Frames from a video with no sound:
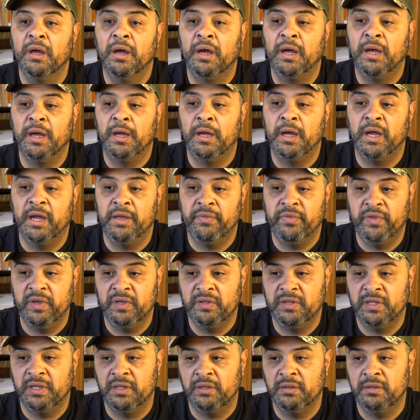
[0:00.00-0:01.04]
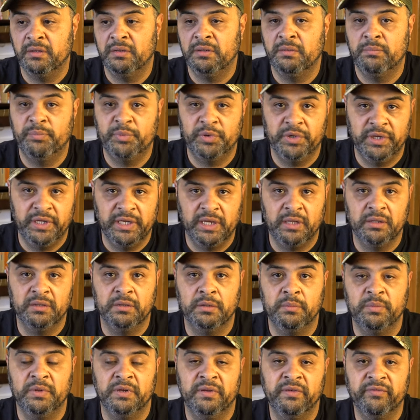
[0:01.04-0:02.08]
Uh, I think that putting out a
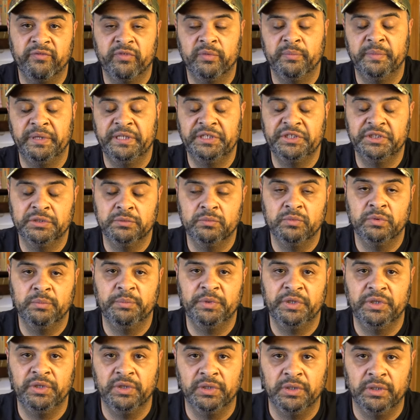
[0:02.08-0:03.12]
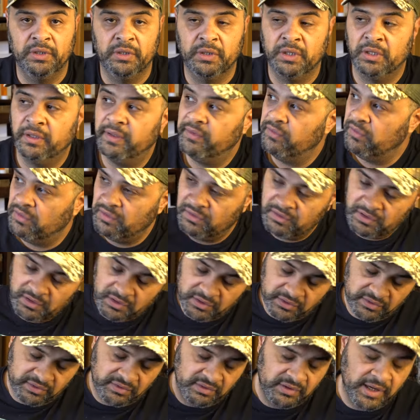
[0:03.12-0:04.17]
little bit of information would be good. Uh, as you can see,
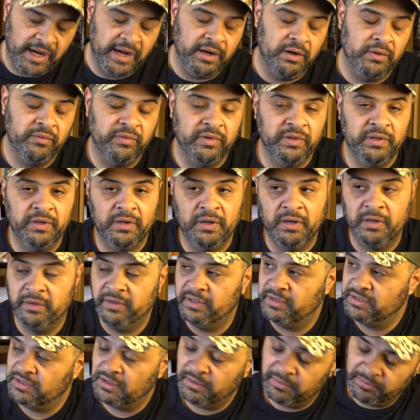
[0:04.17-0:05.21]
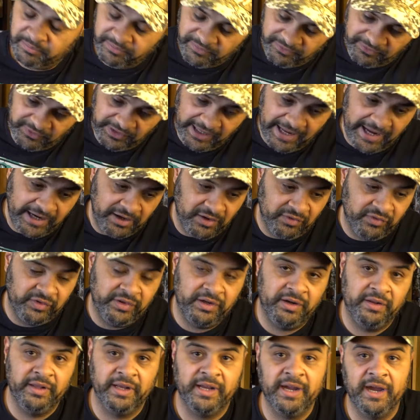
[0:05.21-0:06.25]
there's a sign over there's a flag over
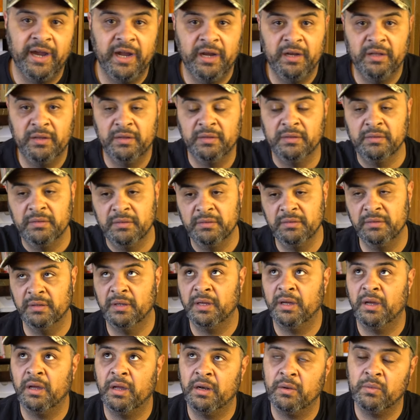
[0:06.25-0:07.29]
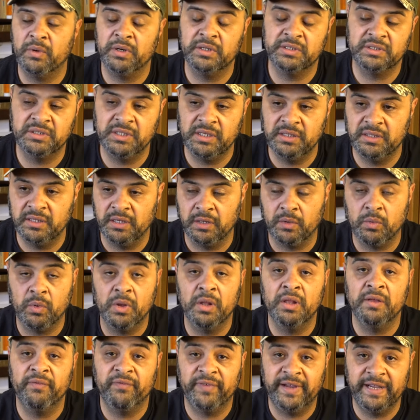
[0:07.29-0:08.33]
there that kind of, uh, I don't want to say that it
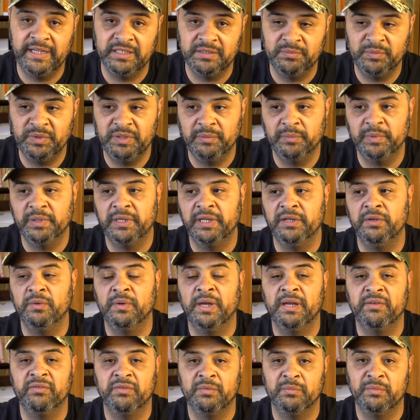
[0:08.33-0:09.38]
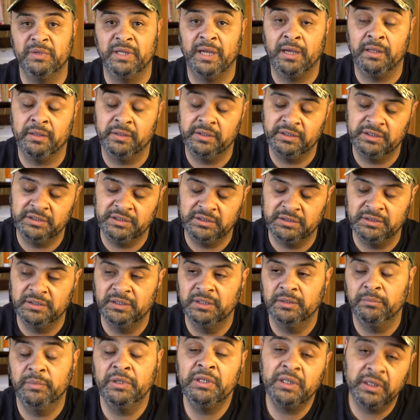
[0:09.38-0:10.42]
qualifies me, but I do have some knowledge
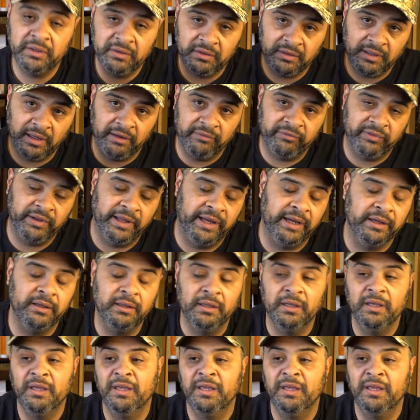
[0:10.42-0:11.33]
because of that flag.